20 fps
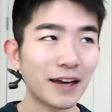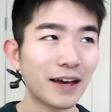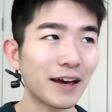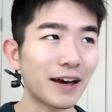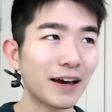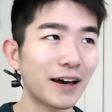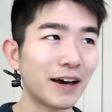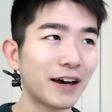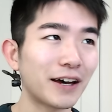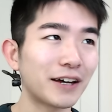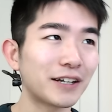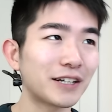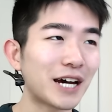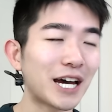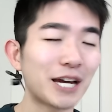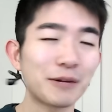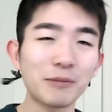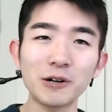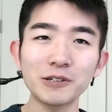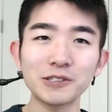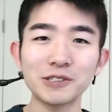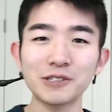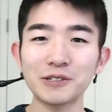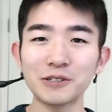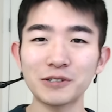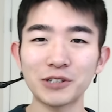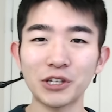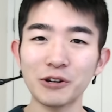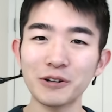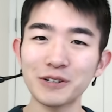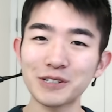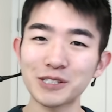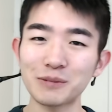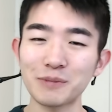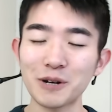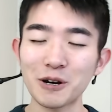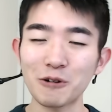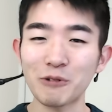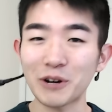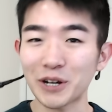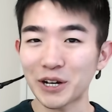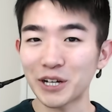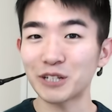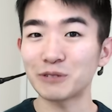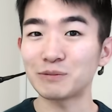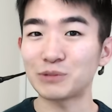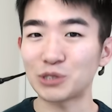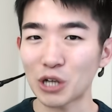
and I'm also curious about what kind of